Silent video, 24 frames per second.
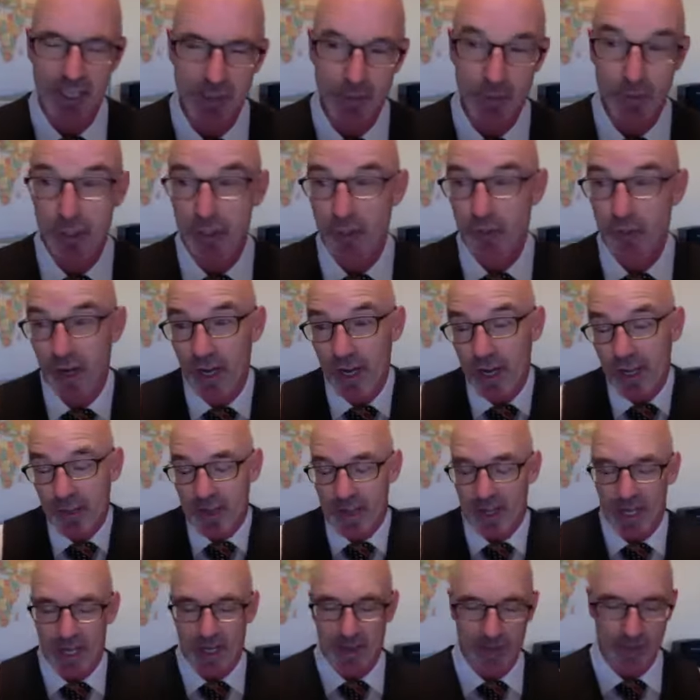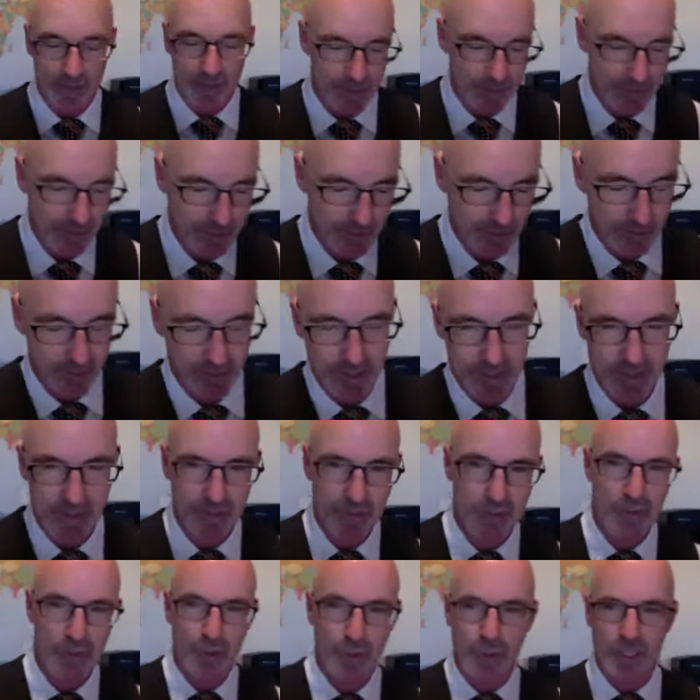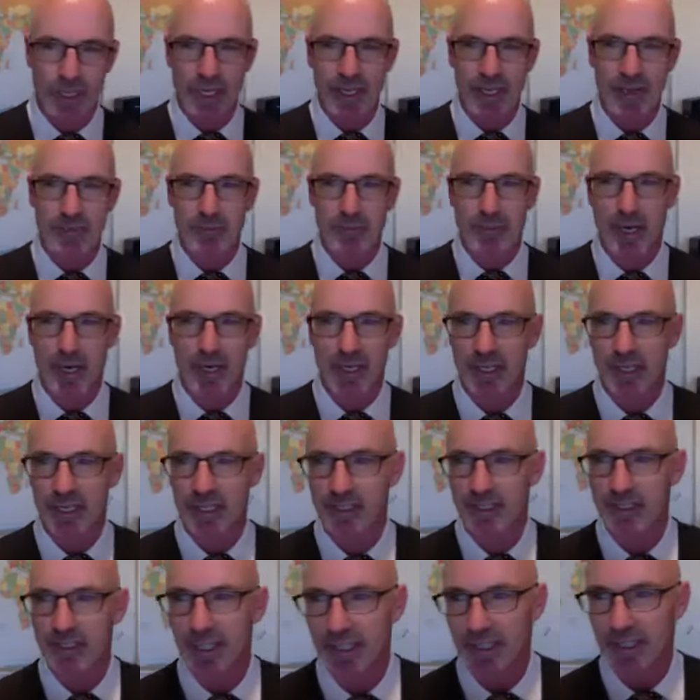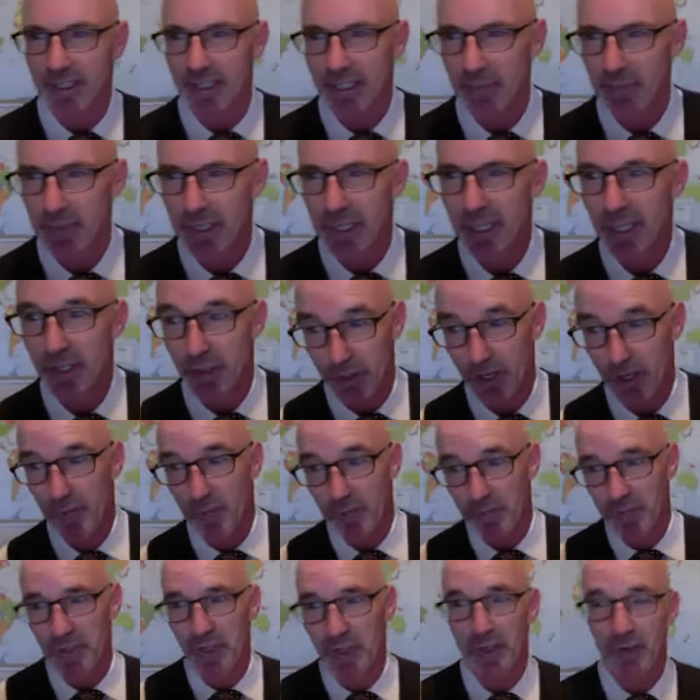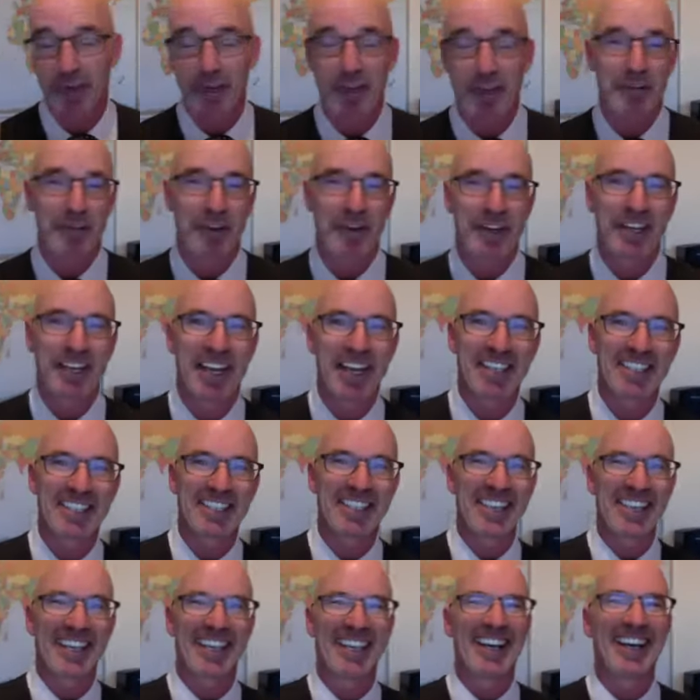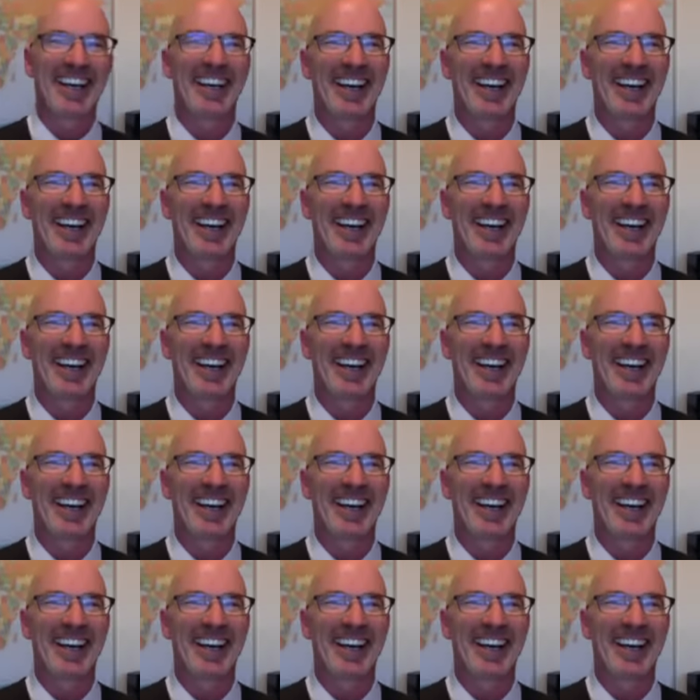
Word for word: We're trying that out. It's a, it's a, it's a new kind of marketing technique. Drums, all right, very nice.